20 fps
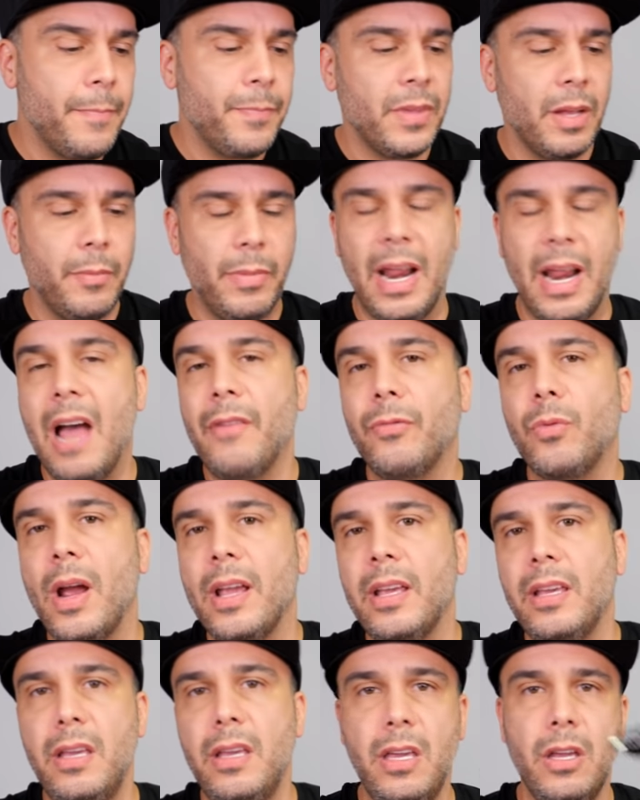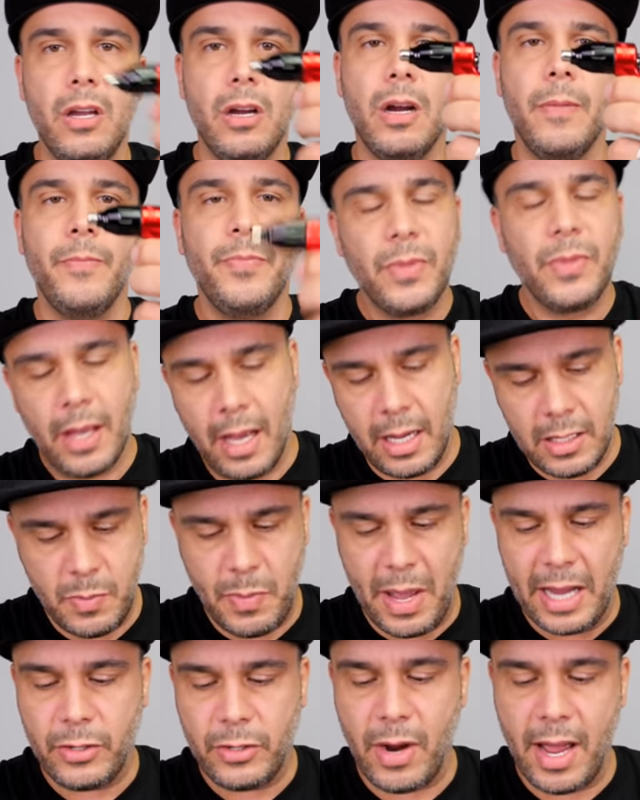but I have right here a
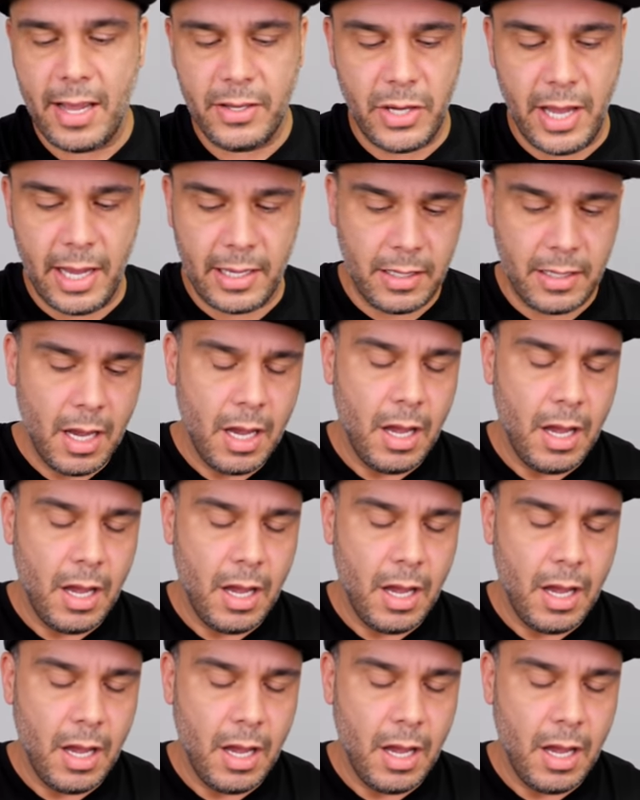Spektra Edge X.